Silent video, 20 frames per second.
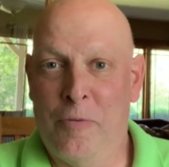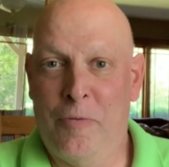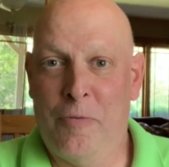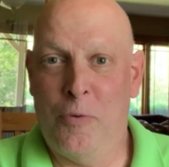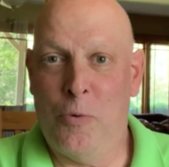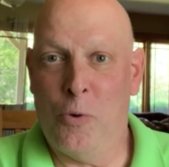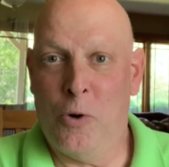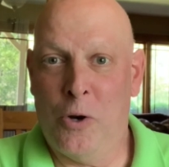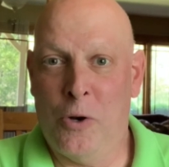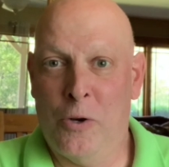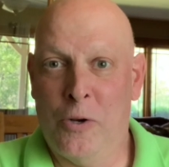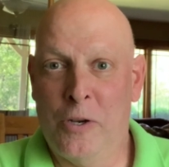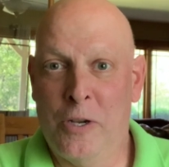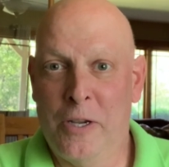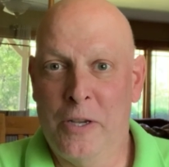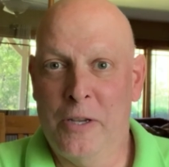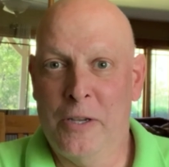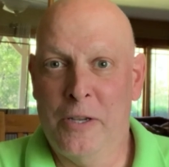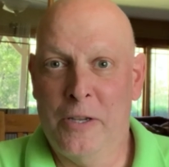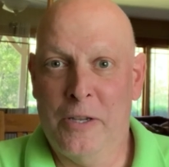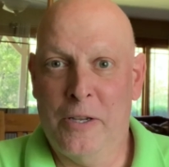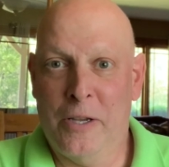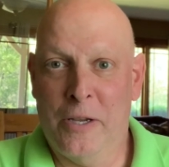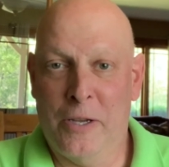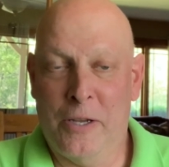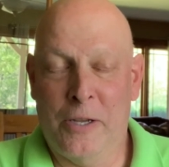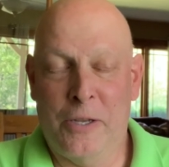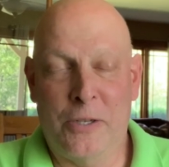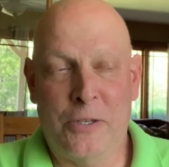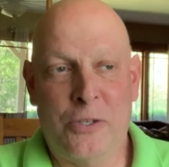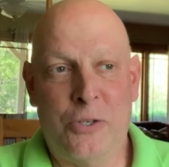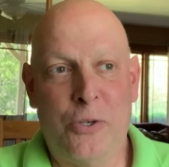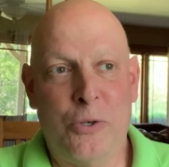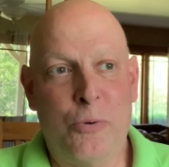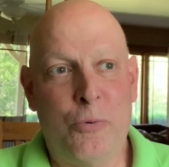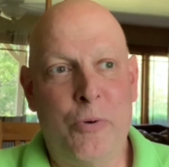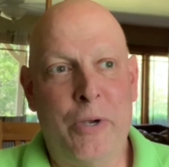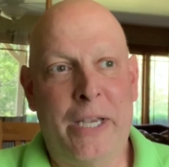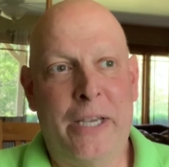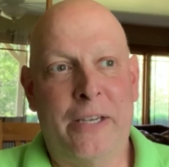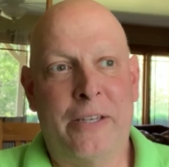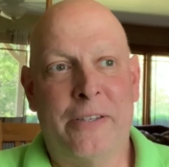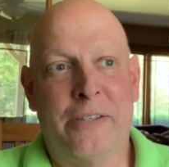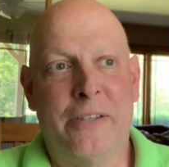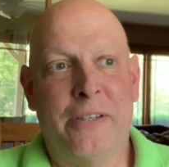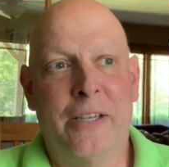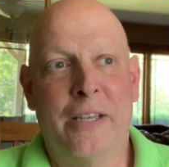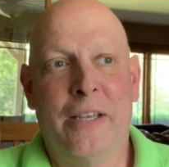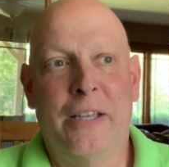for 2 weeks.